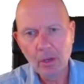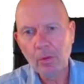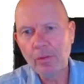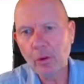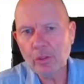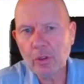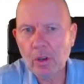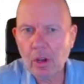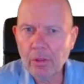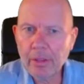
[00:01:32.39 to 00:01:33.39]
We've also
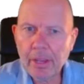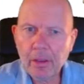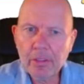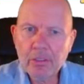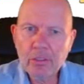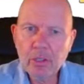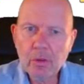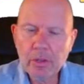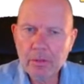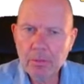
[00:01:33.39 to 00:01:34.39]
got now these
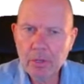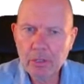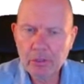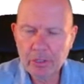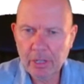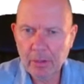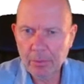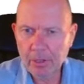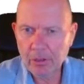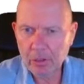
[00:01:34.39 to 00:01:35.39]
newly emerging
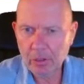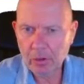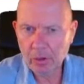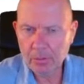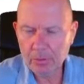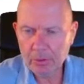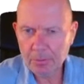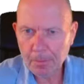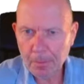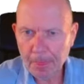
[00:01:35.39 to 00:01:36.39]
companies and groups.
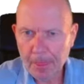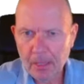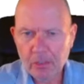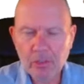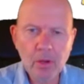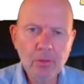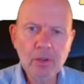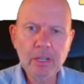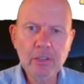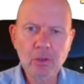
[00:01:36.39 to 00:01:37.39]
So I'm
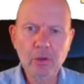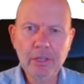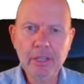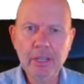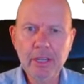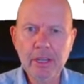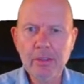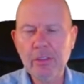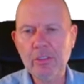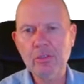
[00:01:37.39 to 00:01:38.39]
really talking here,
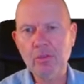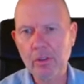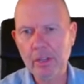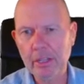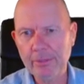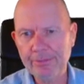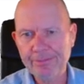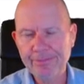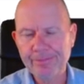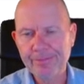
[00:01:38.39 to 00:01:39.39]
this is really
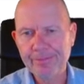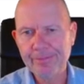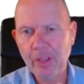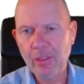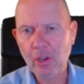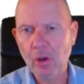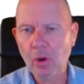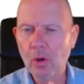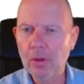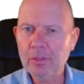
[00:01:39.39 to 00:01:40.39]
at the
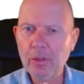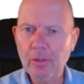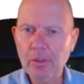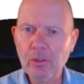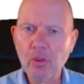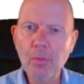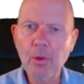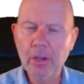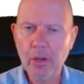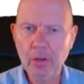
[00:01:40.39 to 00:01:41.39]
core of sort of the
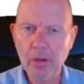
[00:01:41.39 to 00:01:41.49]
2.0